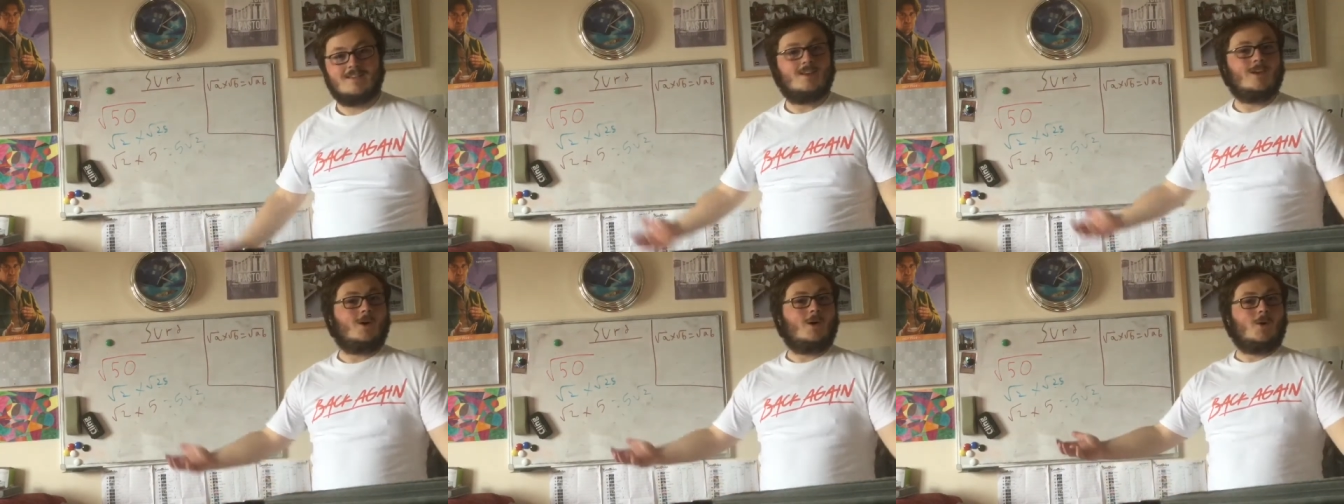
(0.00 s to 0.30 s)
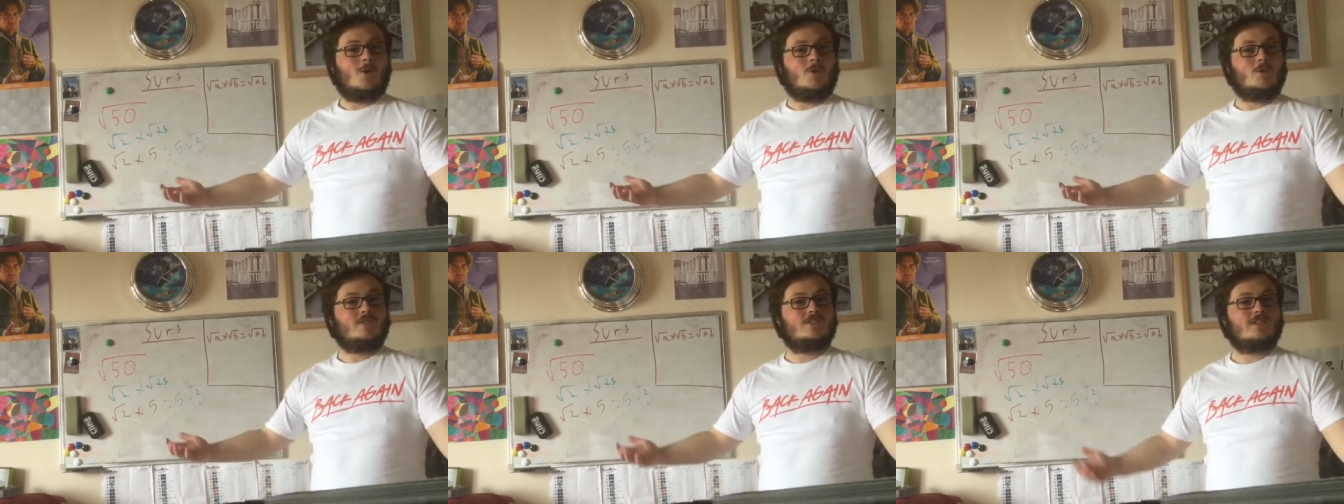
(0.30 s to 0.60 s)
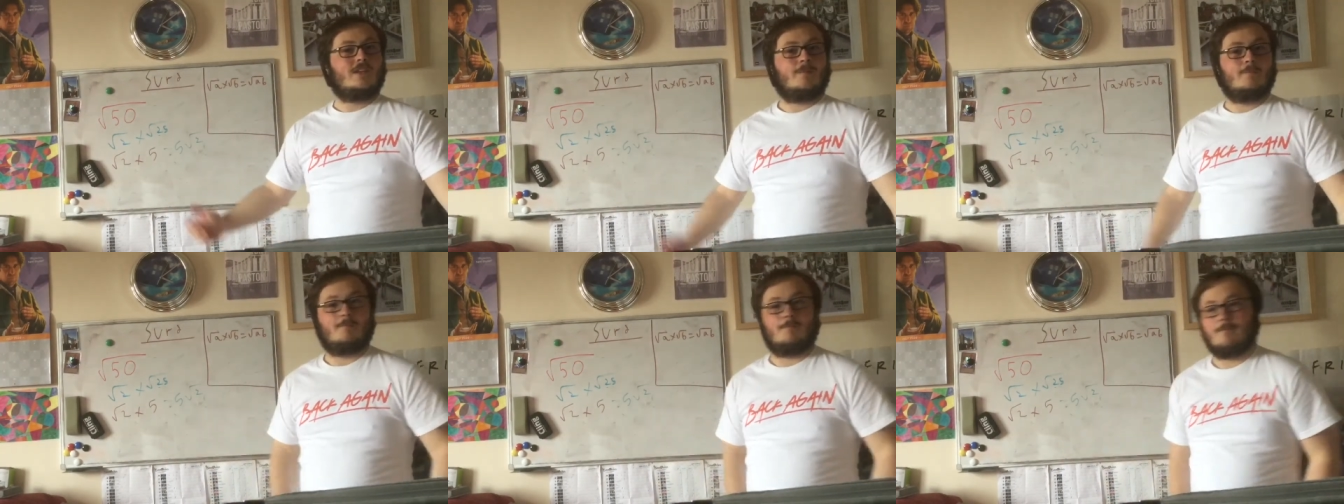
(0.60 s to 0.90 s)

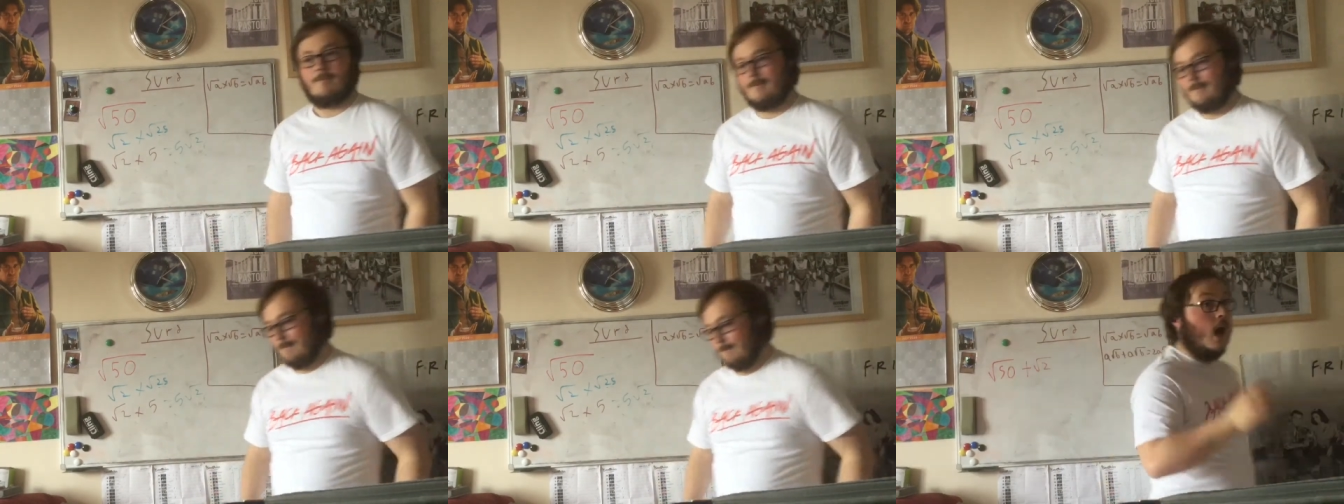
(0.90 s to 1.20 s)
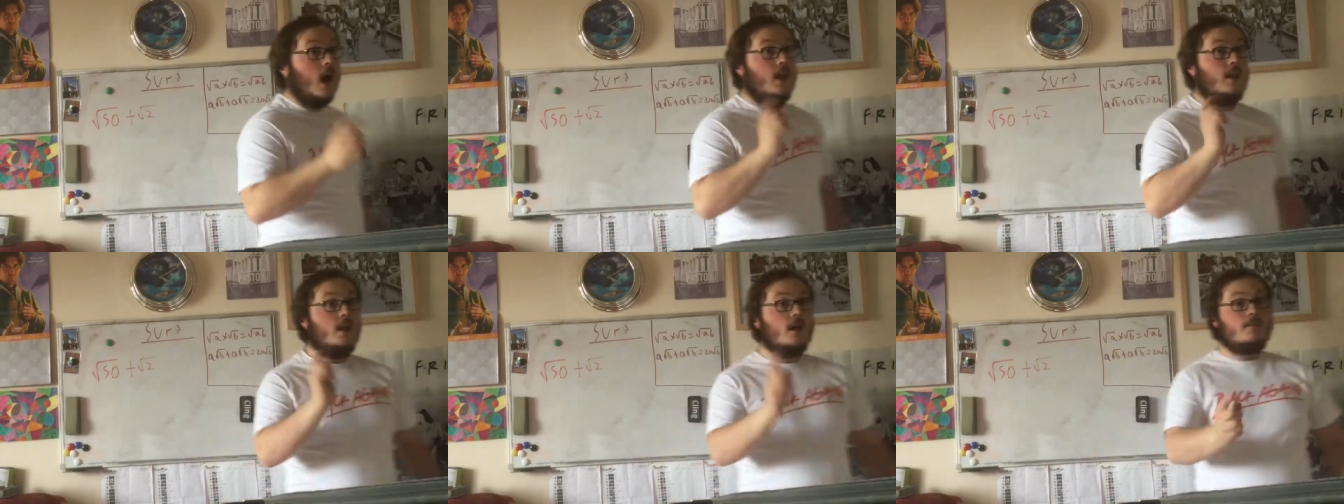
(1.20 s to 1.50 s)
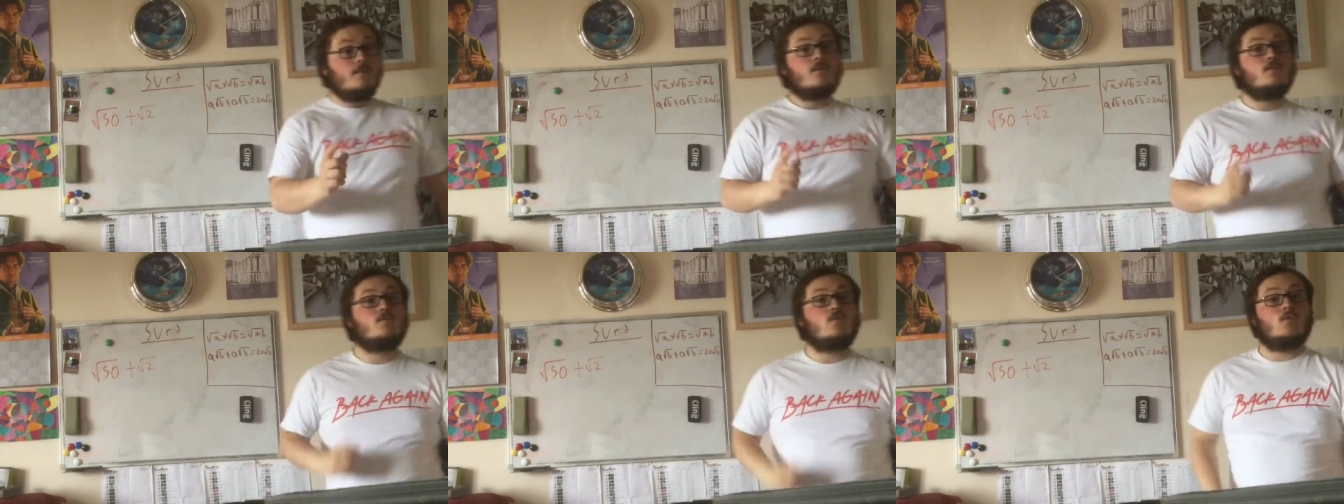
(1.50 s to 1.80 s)
Awesome! Another
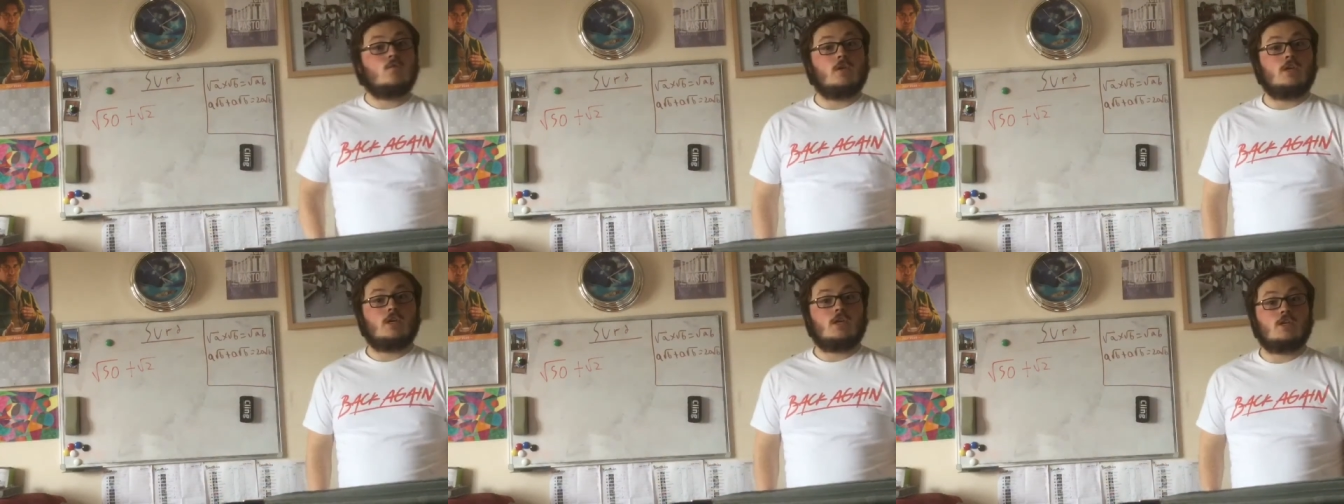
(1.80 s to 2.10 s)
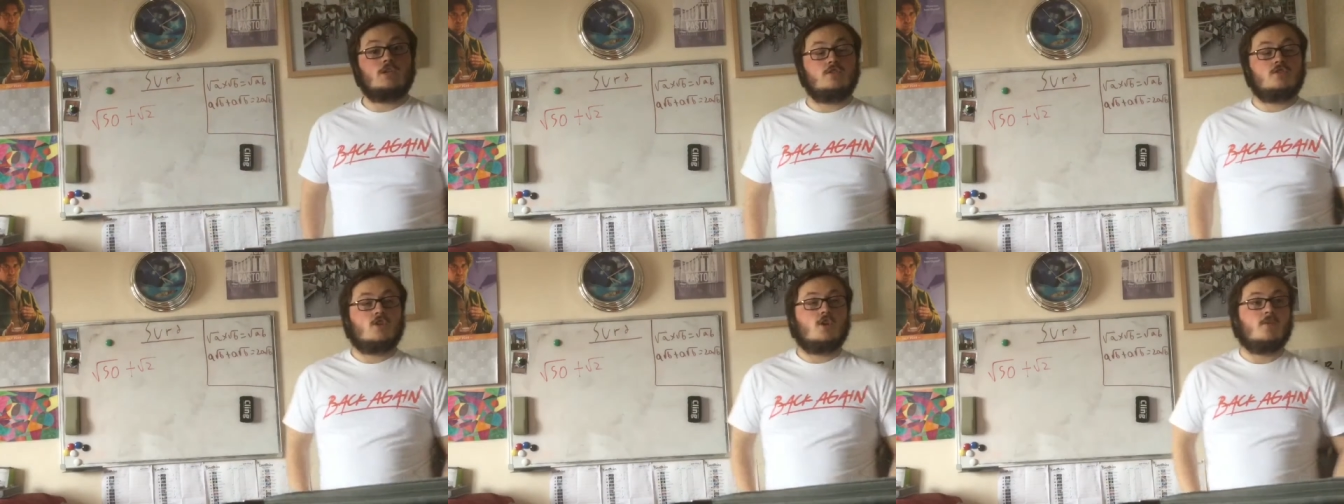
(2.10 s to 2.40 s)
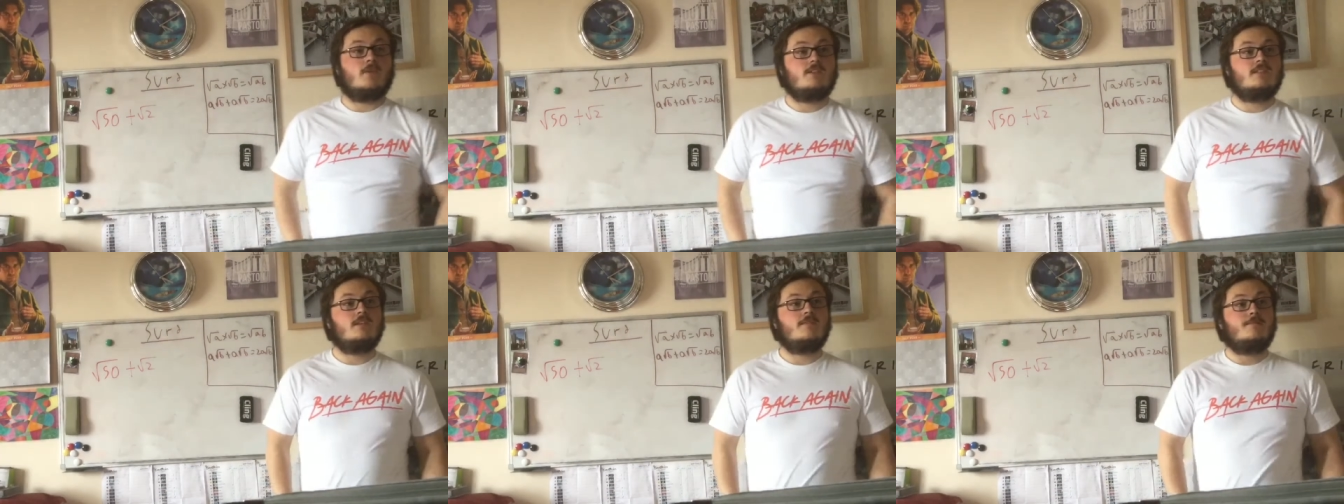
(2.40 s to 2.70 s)
rule you can do
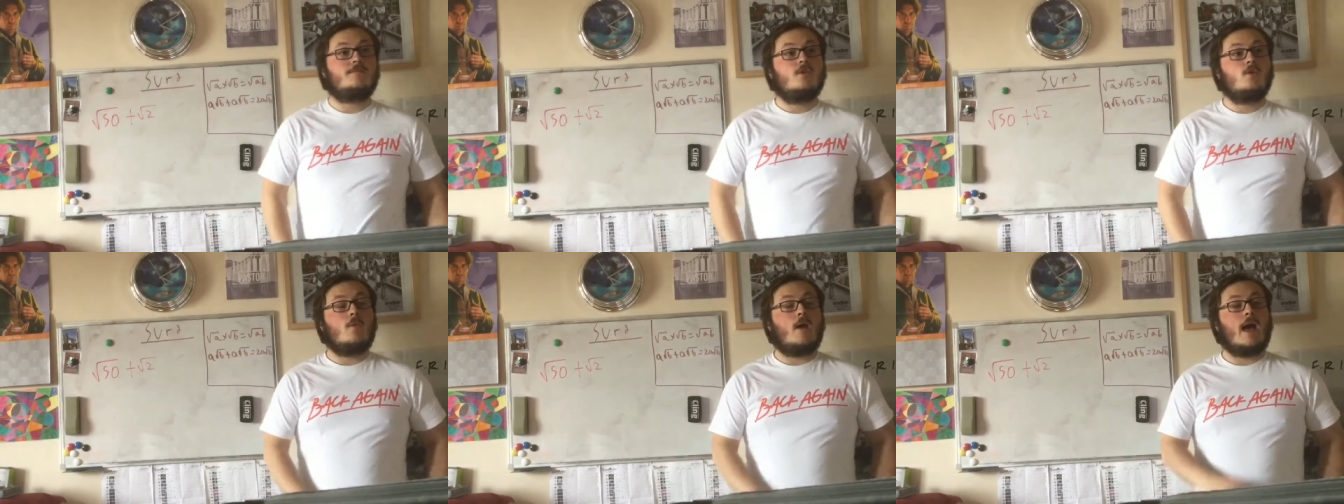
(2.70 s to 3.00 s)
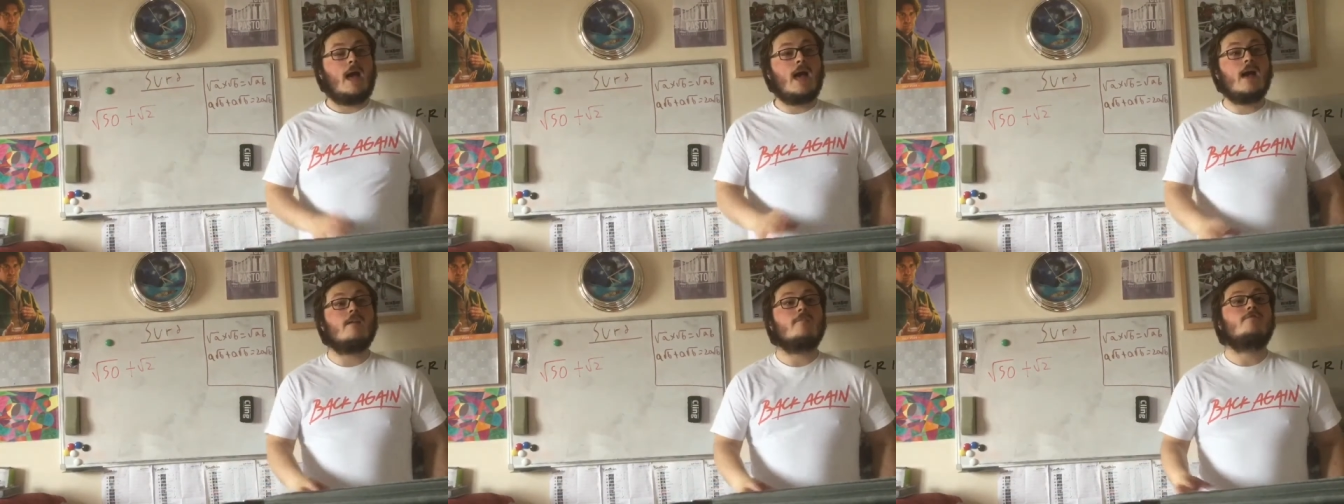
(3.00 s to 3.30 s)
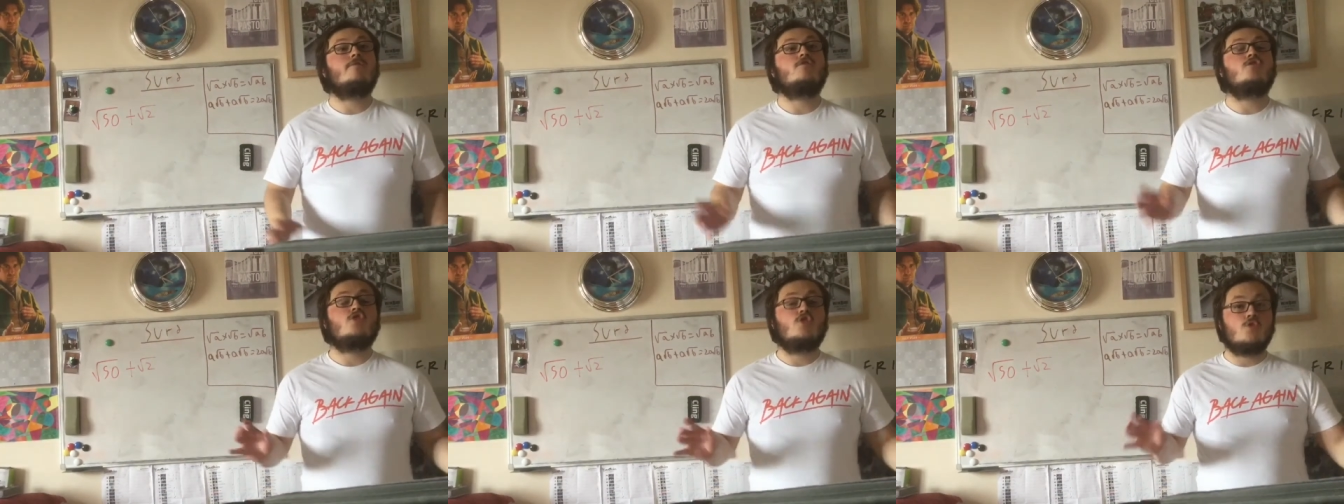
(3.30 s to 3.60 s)
is if you have
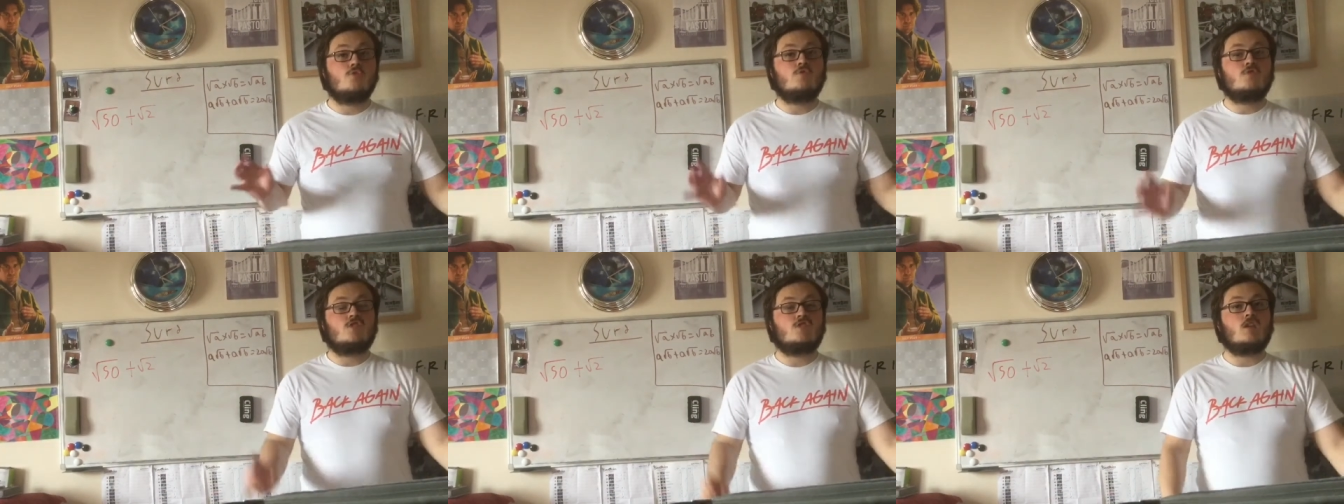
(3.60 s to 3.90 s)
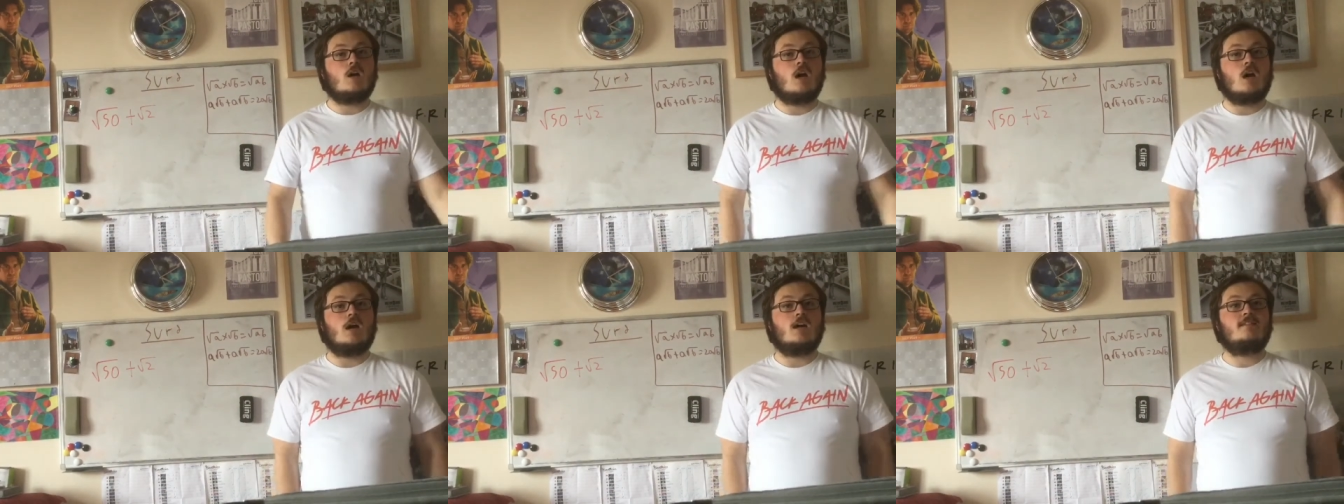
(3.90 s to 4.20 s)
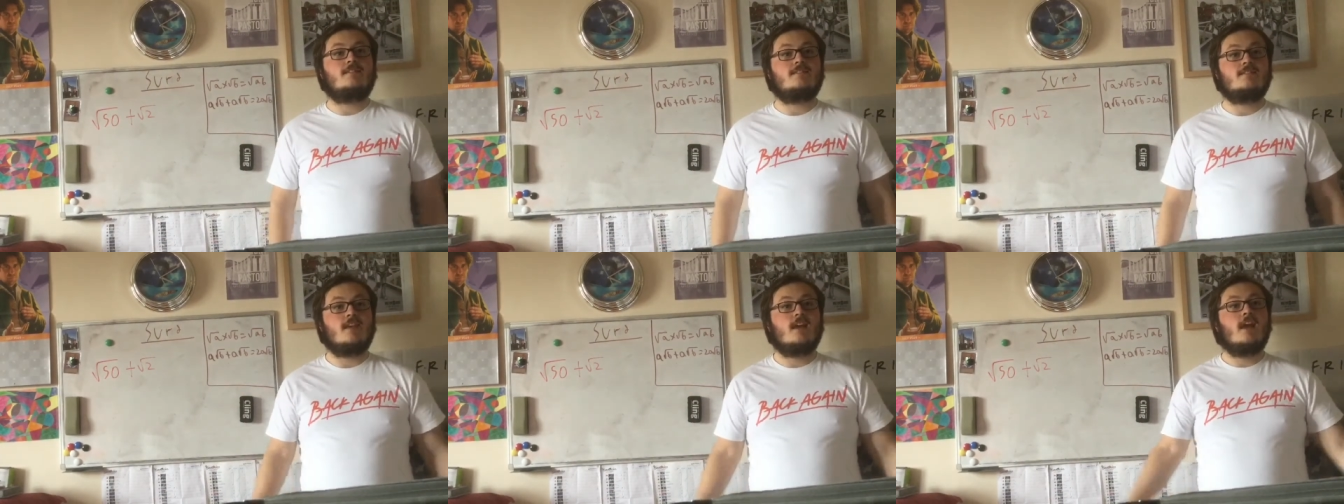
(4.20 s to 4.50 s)
two surds,